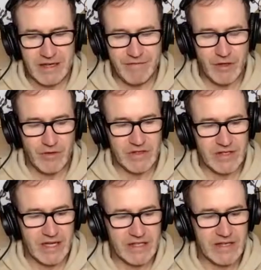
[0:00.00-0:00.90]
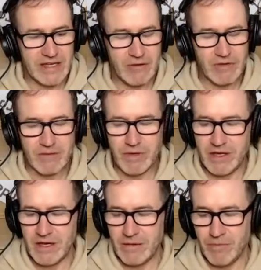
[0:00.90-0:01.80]
even though it's not set out to
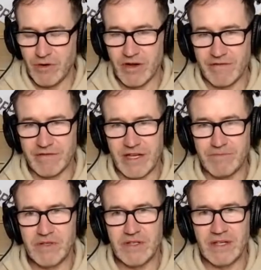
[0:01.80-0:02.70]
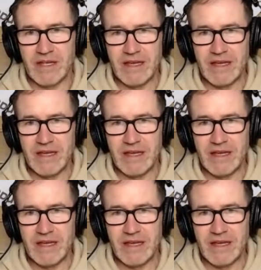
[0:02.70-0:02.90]
be a book of tips.